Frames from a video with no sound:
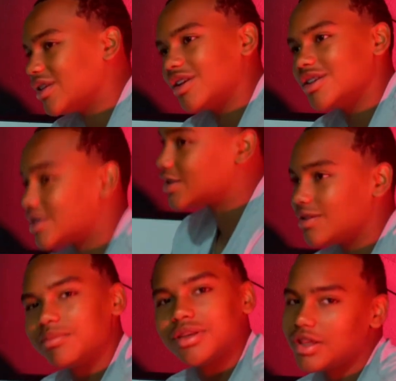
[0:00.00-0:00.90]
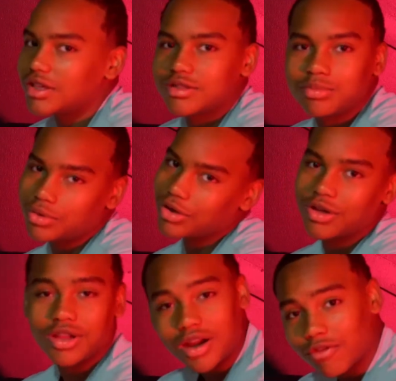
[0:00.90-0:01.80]
Because kids,
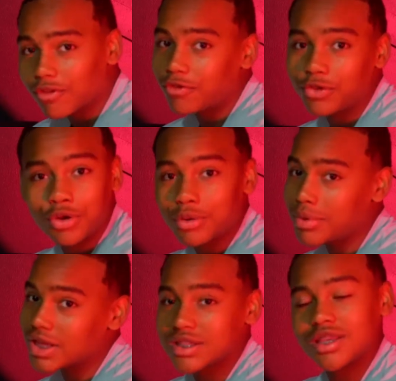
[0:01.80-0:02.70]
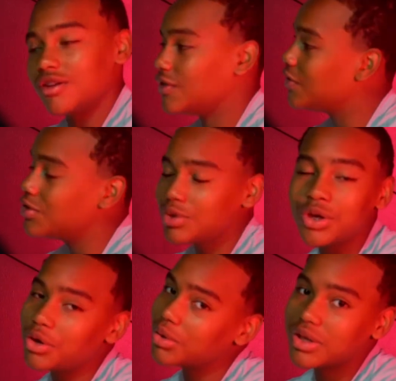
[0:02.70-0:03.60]
boy, I'm from Florida myself. You
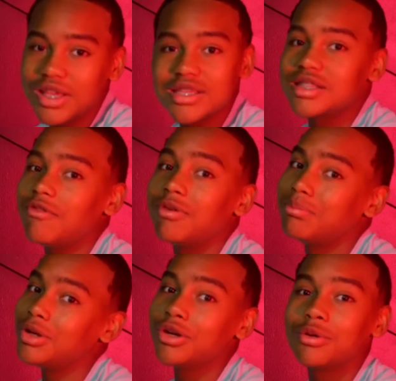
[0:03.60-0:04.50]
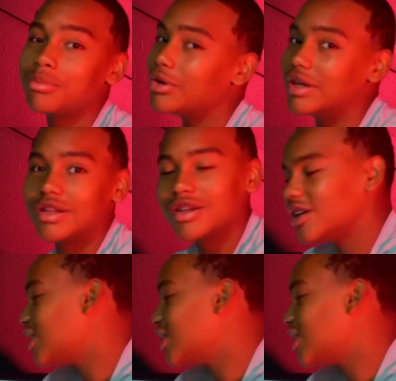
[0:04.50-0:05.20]
know, kids love a blur, boy.